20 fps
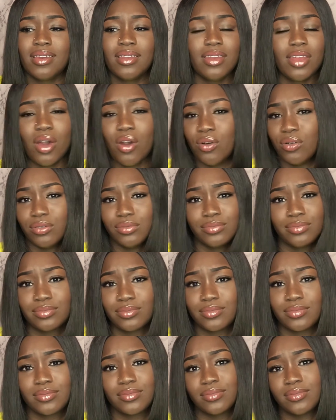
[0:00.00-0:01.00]
No.
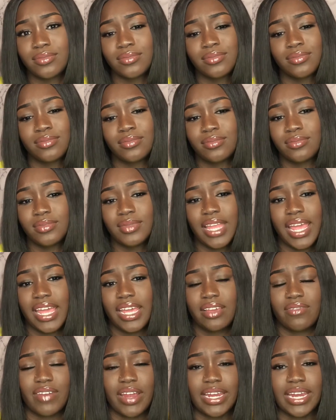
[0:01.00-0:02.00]

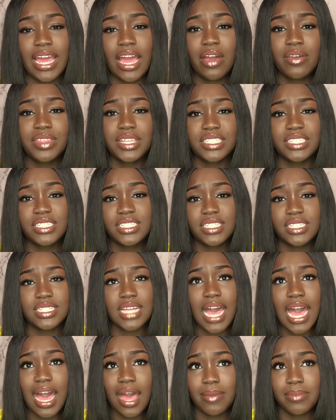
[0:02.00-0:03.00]
Like right now, this is
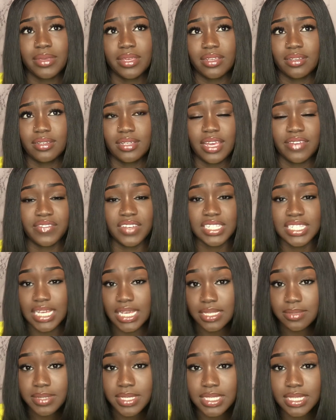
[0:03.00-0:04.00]
just a hobby. If it
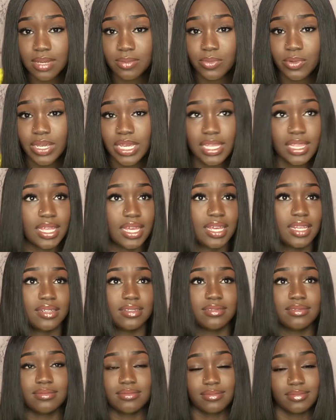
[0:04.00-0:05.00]
takes me somewhere,
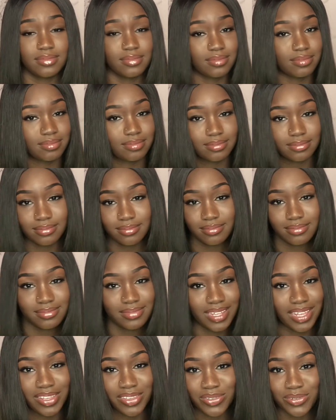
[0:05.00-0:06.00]
then
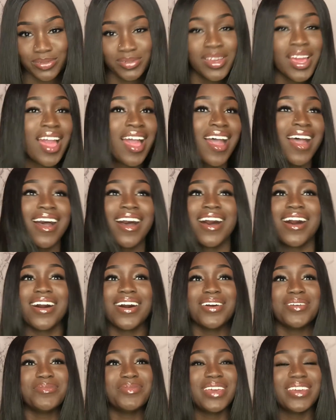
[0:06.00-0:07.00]
thank you.
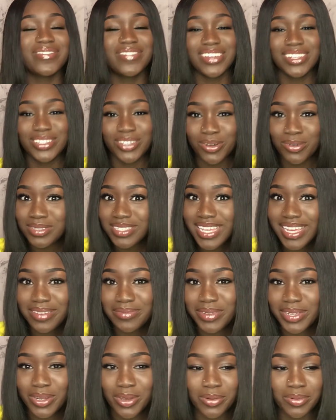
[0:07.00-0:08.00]
Um, if it don't
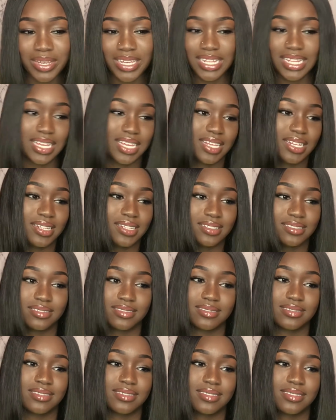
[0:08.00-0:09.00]
take me nowhere, then